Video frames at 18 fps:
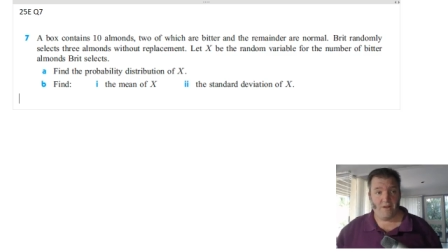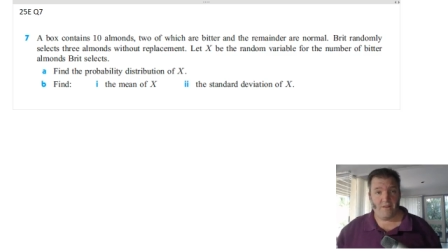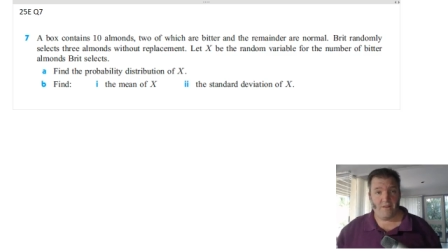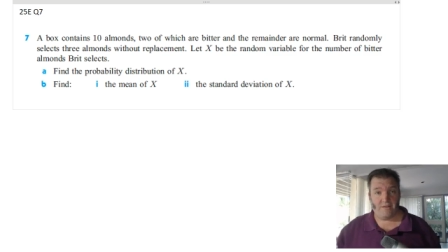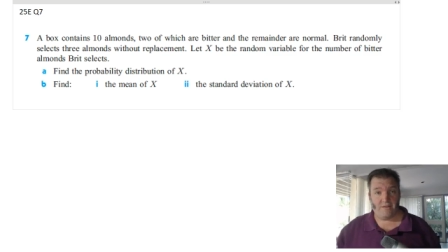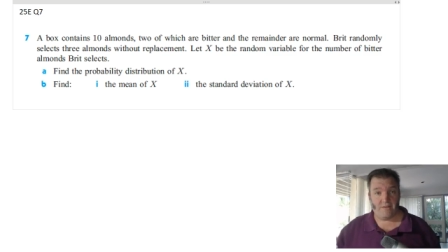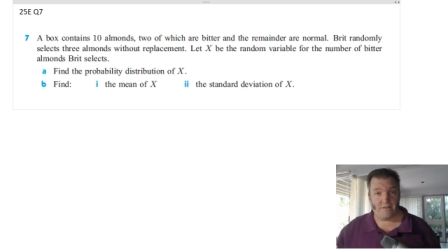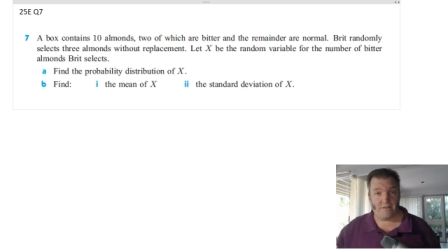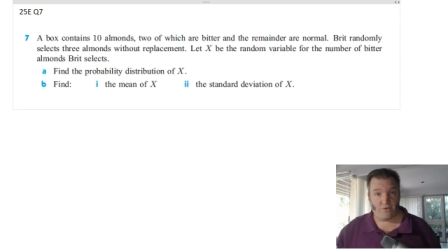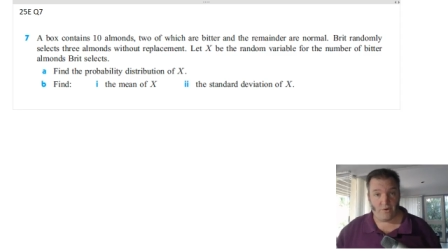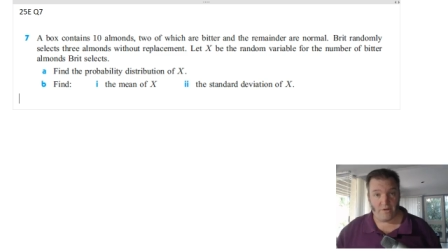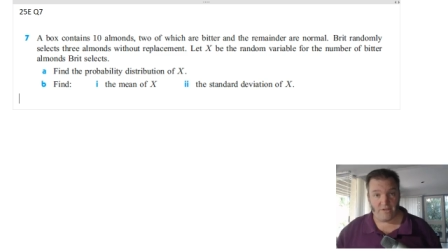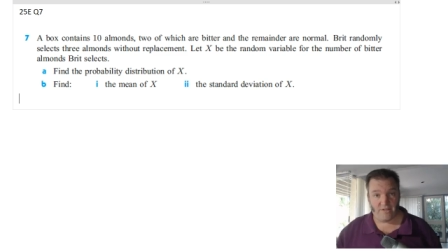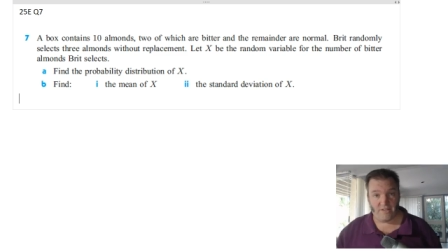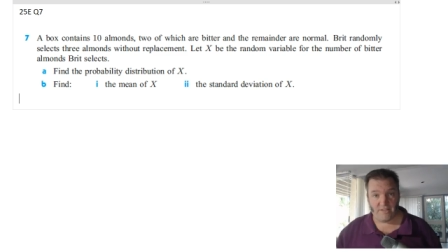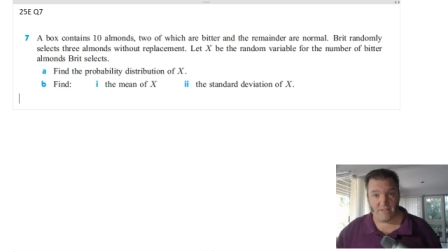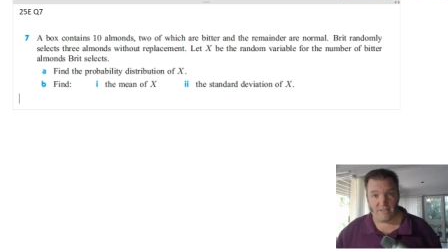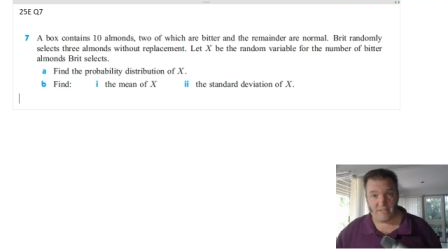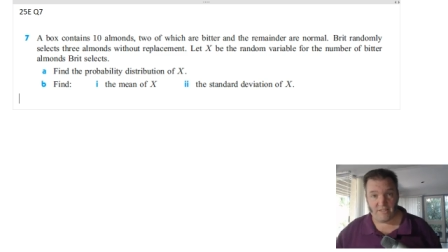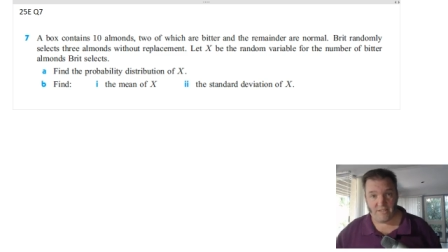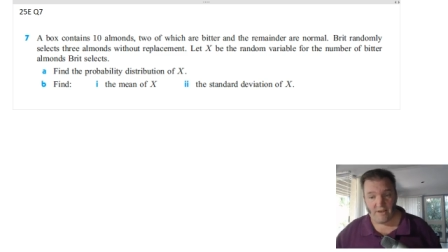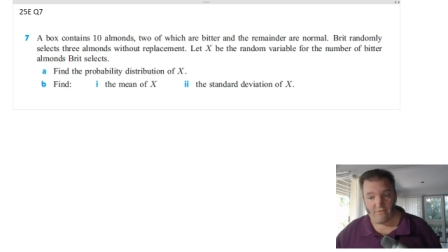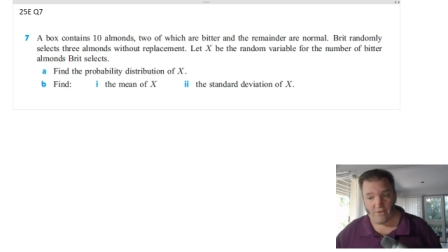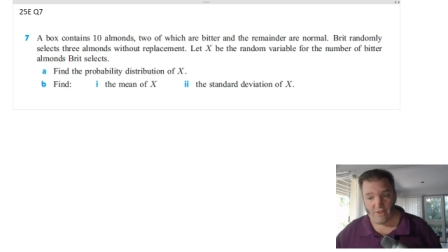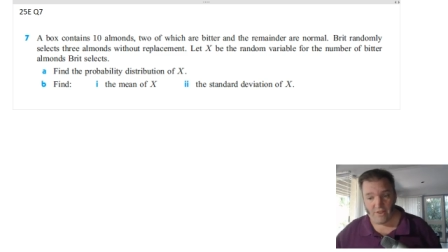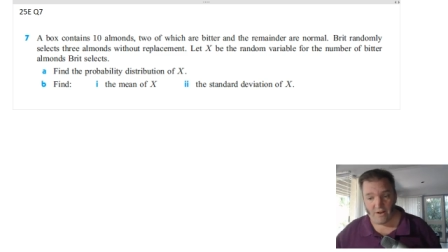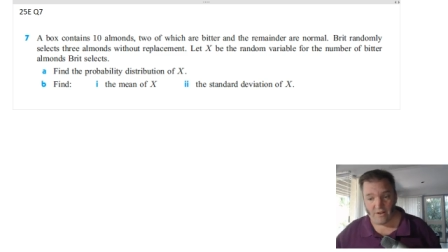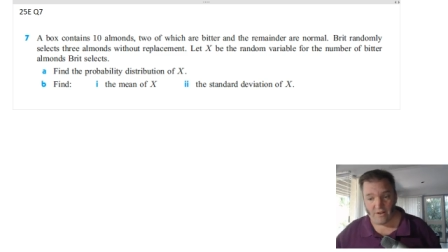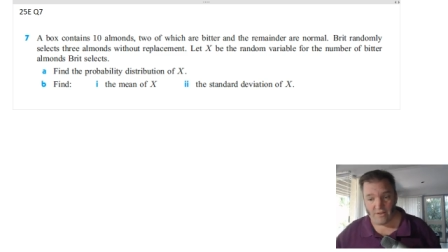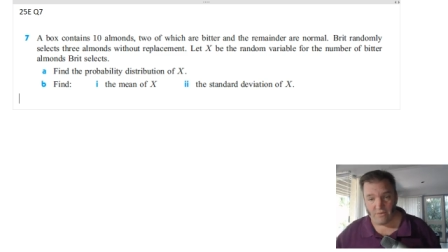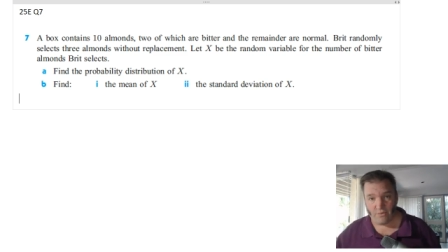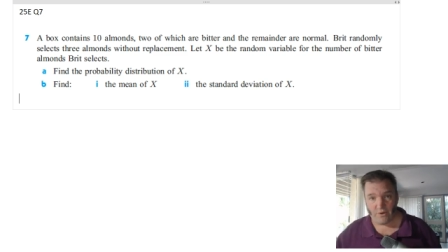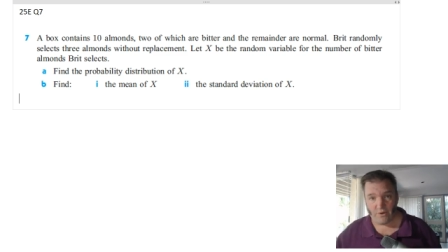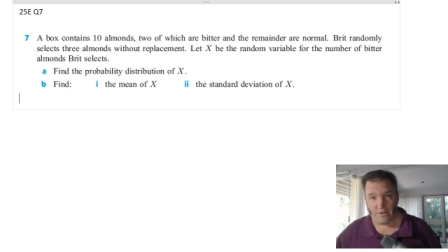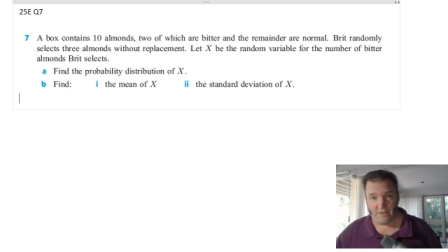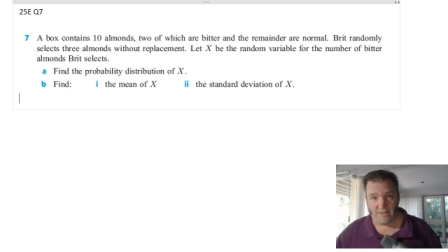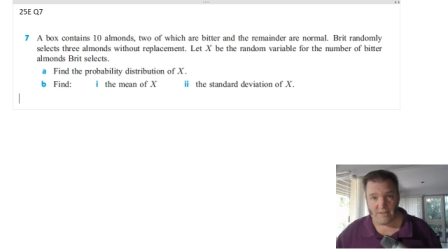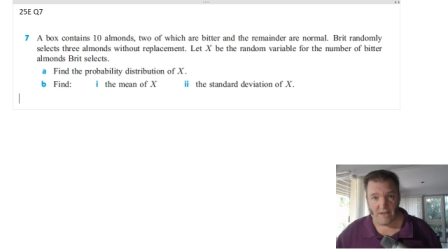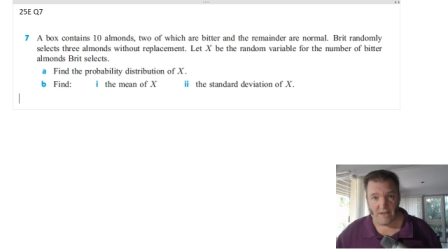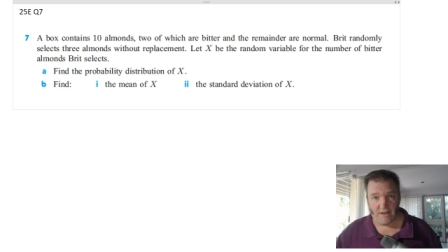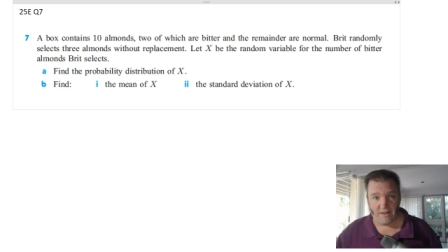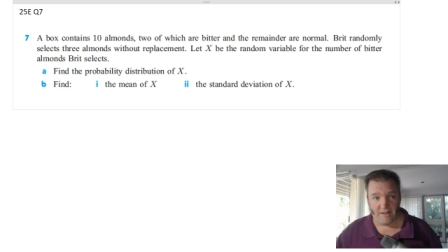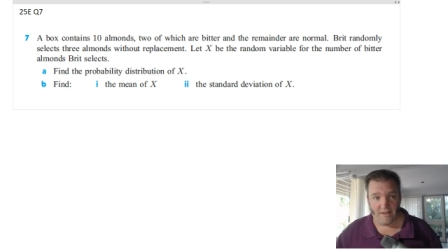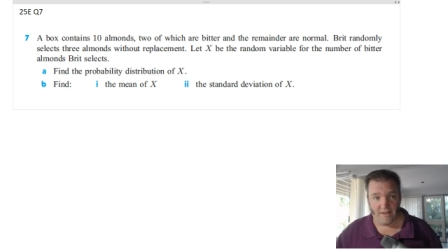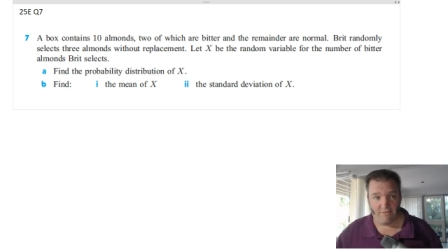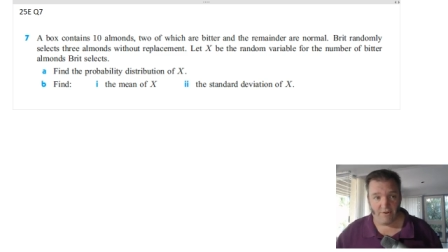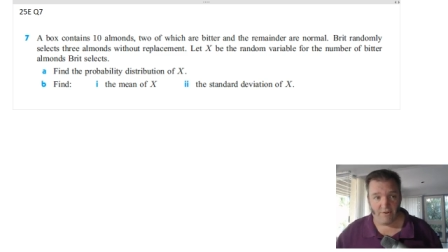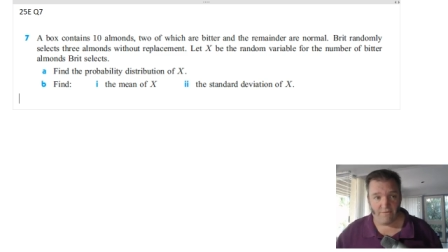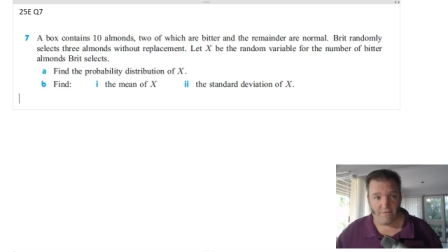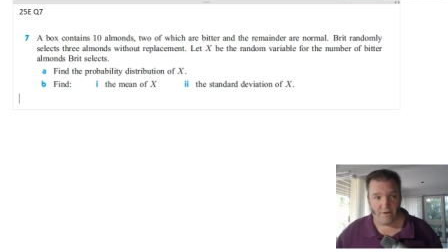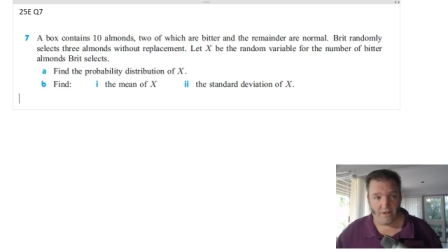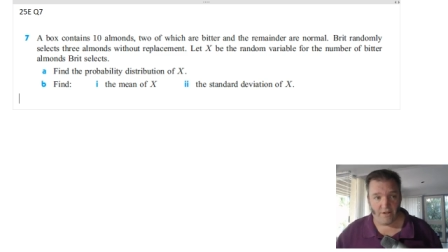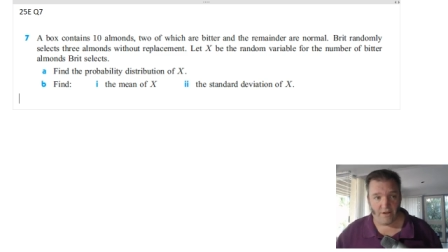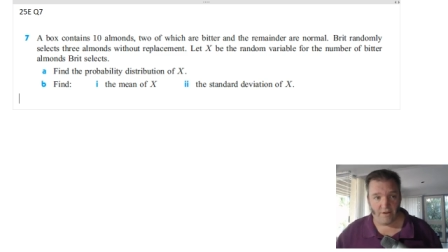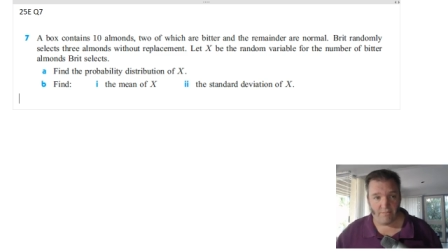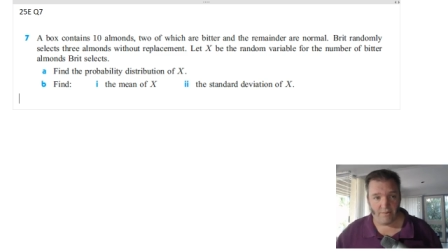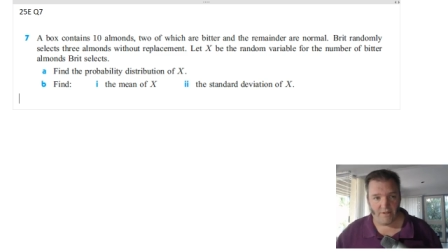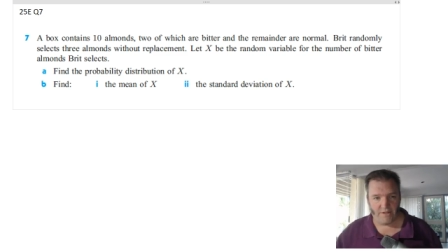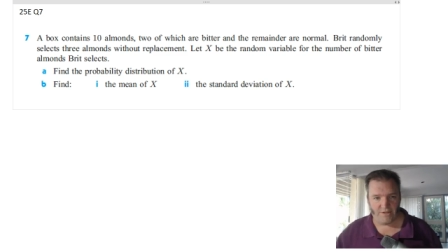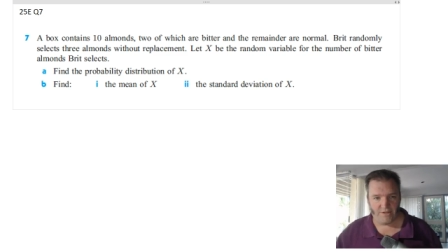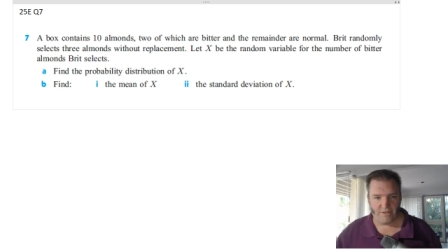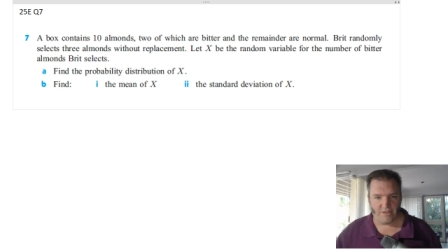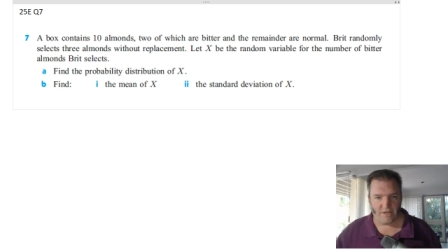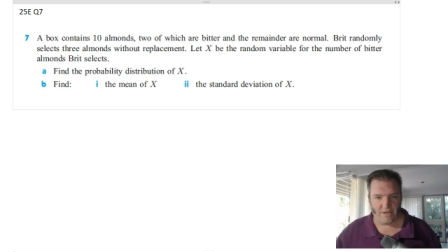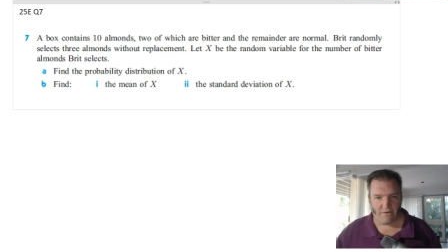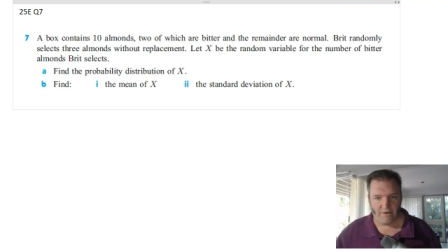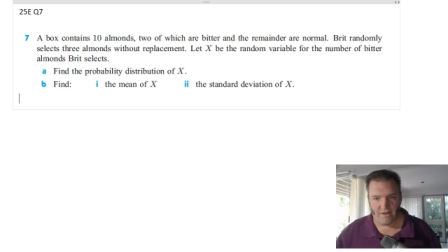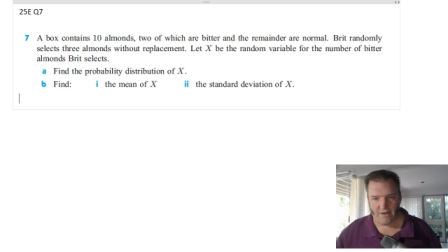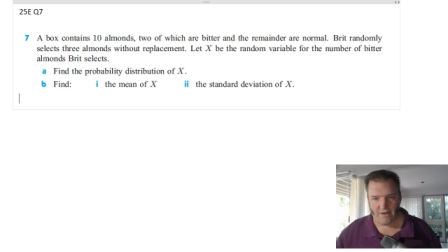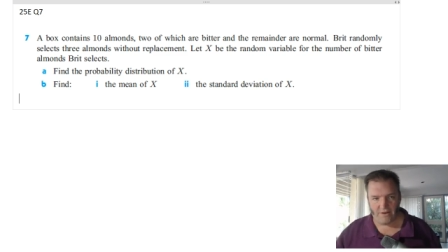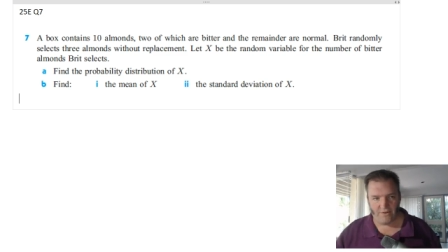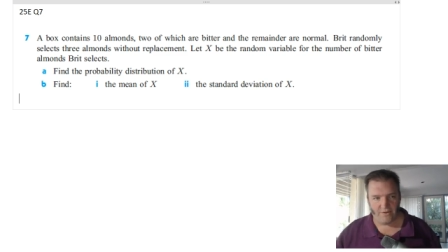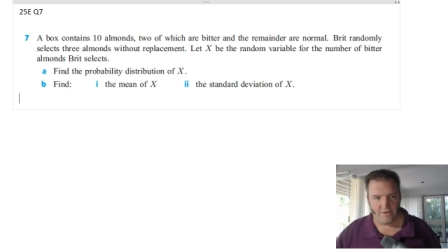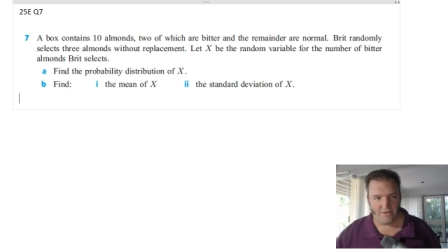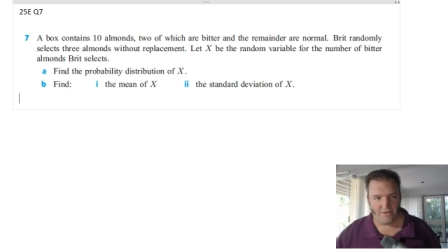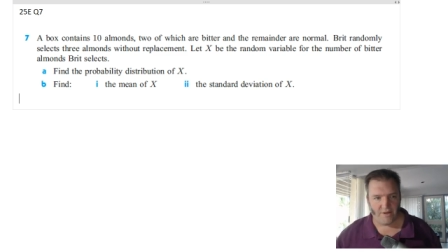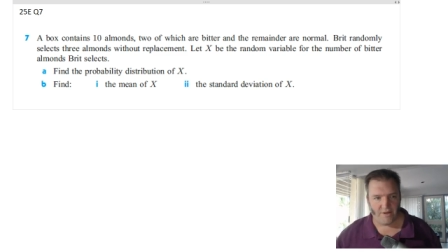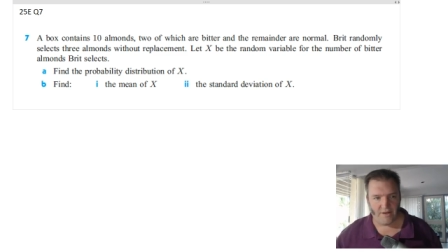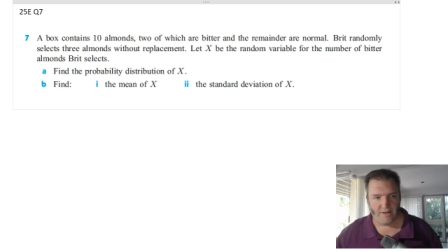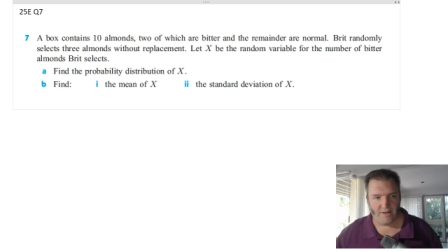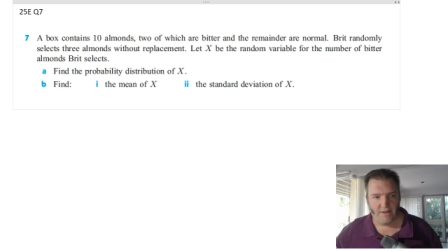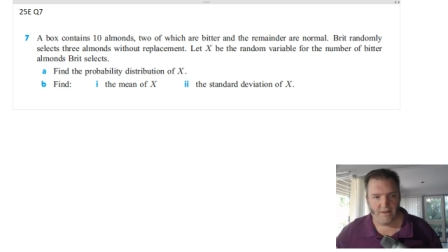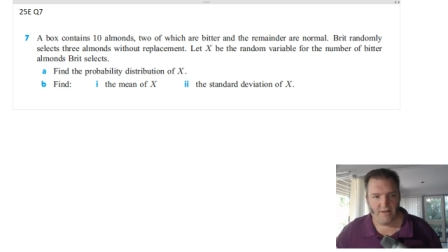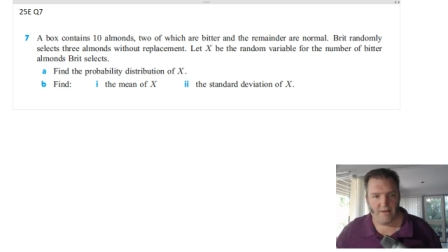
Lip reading: This is question 7, then I think we've got 10 and 11 to follow. But let's just go ahead and do this one.